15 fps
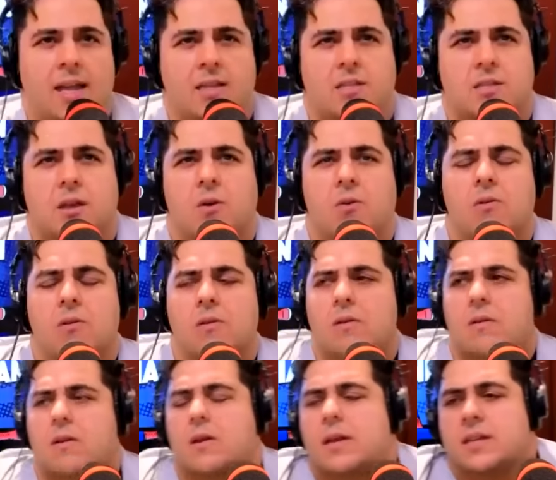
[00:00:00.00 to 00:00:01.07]
And so
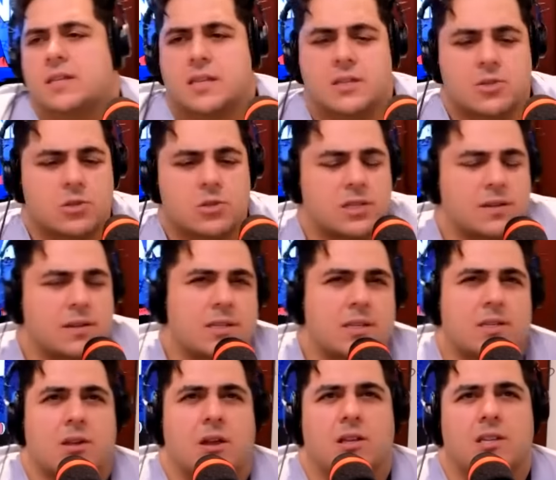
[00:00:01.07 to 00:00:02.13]
it's interesting because
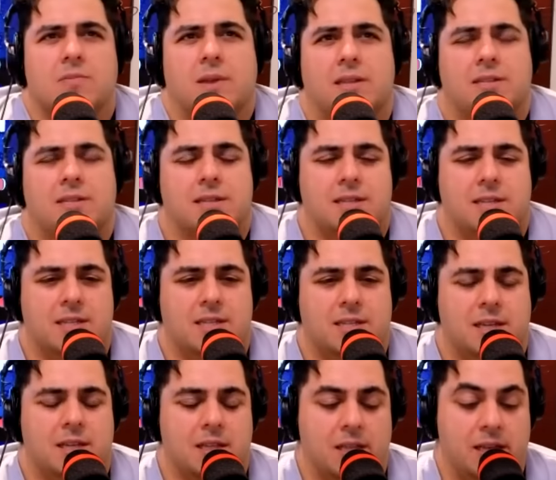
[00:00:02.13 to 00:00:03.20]
he talks about
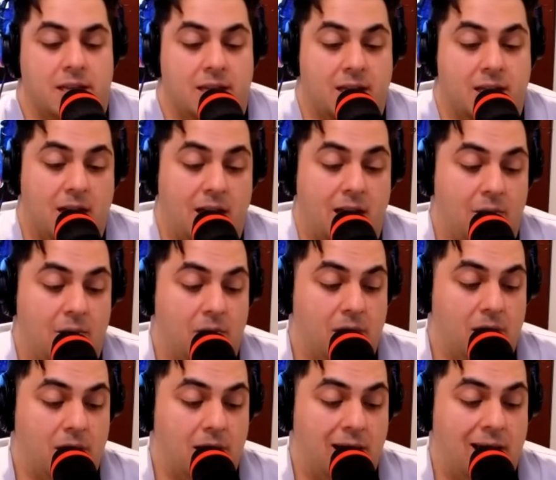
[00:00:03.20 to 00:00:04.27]
statistically. Um,
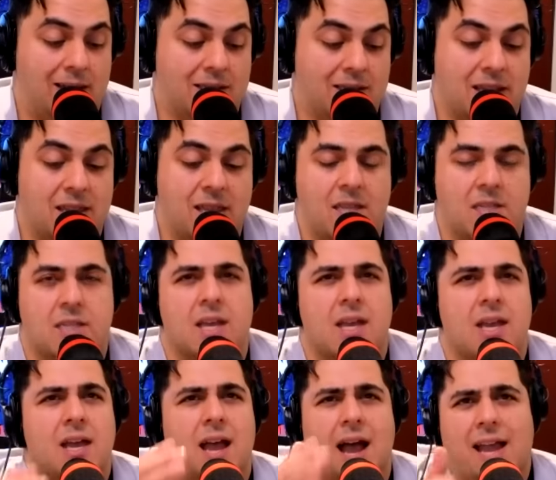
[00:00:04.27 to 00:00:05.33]
I'll say this
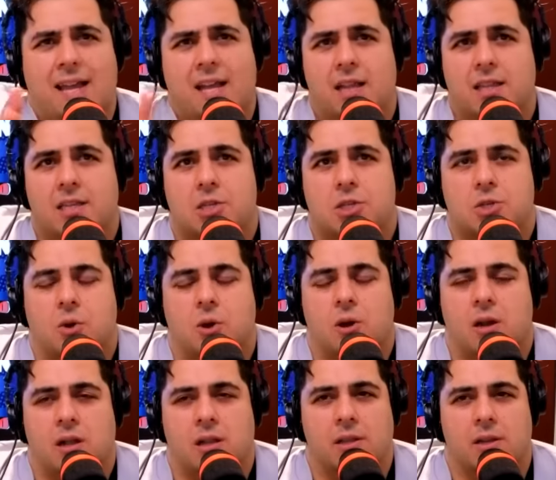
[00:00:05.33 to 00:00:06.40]
I cut this
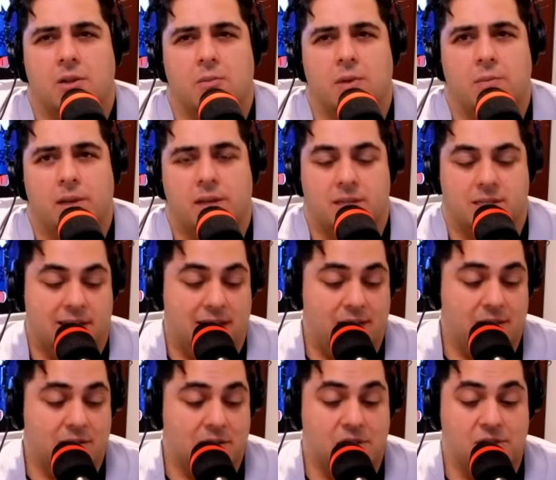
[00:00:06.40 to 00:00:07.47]
short a little bit because, again,
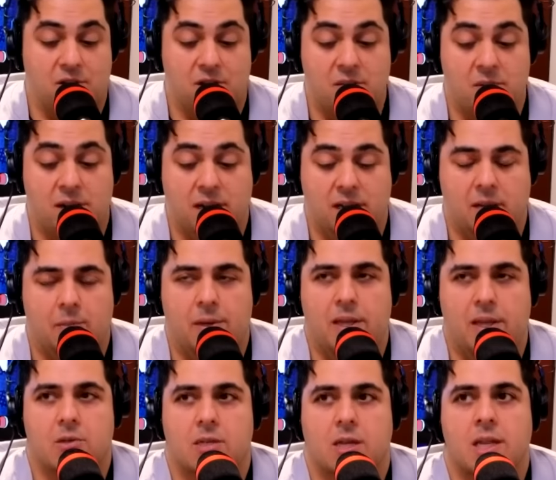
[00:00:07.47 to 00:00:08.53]
this is a 30 minute clip and
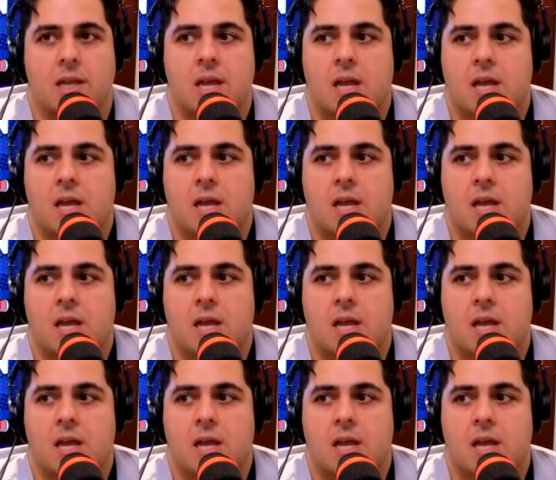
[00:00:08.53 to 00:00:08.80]
he goes on.